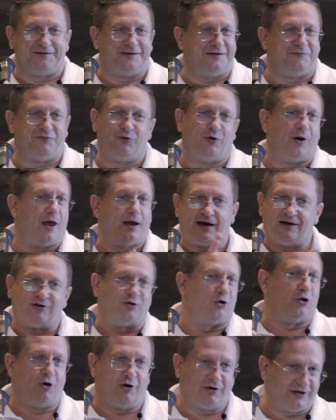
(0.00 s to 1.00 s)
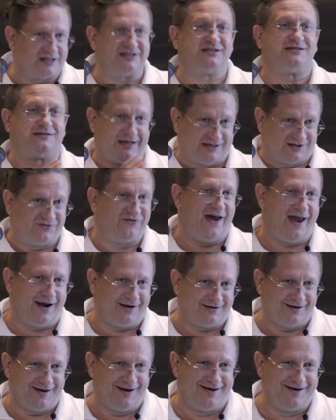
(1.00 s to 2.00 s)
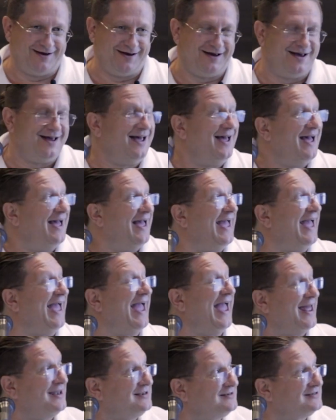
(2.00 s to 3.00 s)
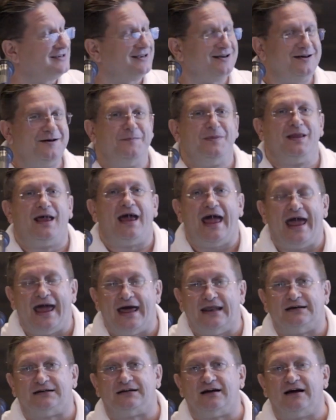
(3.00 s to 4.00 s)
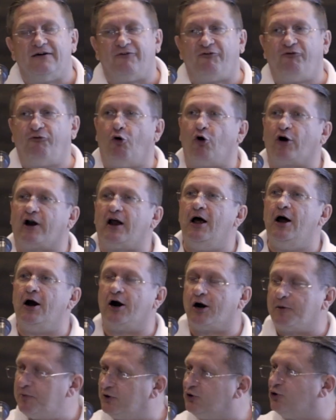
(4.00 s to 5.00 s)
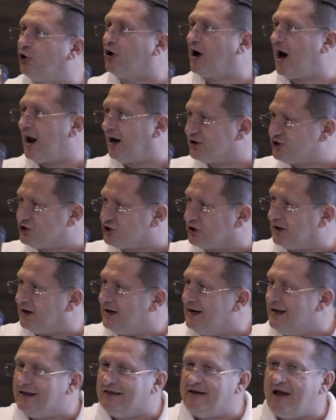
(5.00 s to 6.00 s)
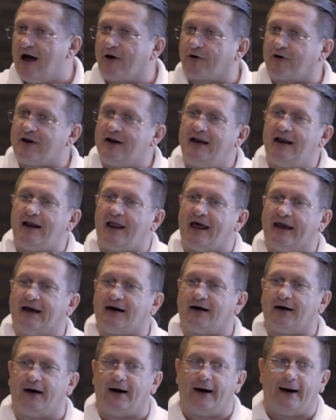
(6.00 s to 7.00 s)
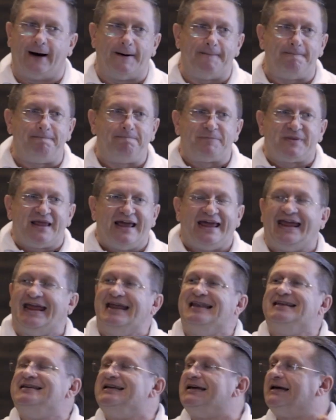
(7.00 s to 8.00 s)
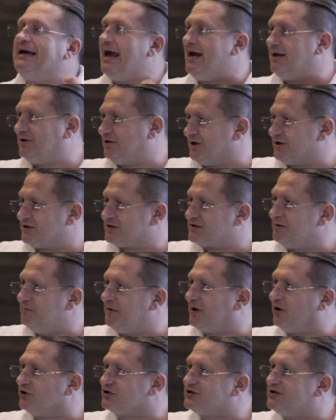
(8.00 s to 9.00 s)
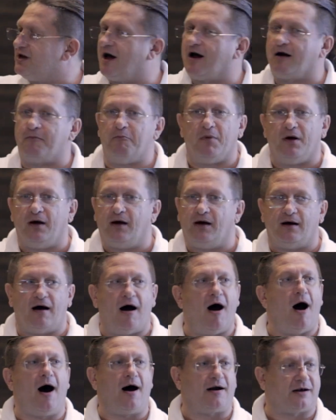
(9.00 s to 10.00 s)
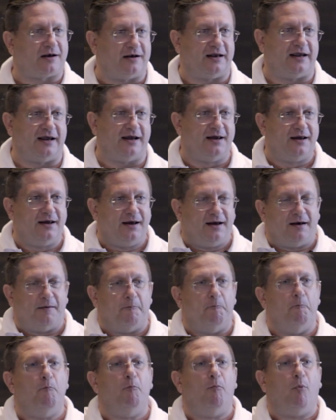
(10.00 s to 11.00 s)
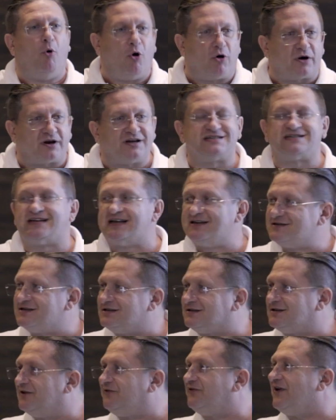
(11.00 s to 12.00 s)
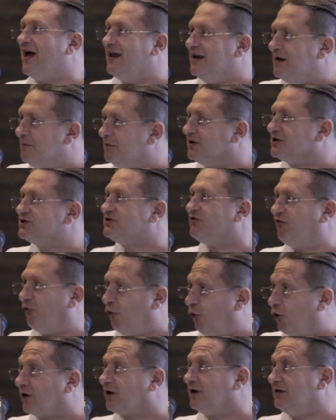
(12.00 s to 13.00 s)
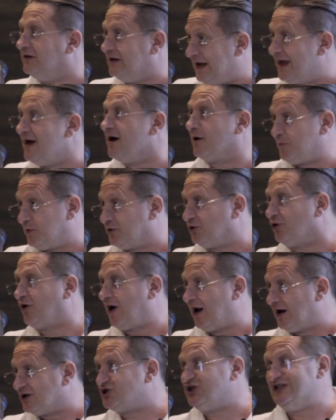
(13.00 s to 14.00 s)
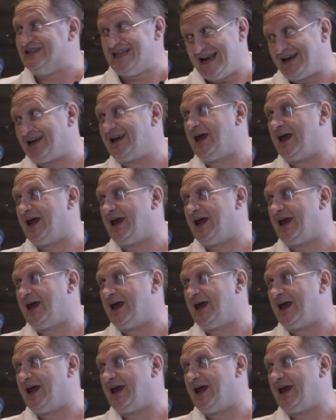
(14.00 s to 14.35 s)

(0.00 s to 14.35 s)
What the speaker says: If you like it or not, it's fact. And for herpetoculture, they are really like indicators, because they are hardly more sensitive animals for the herpetoculture than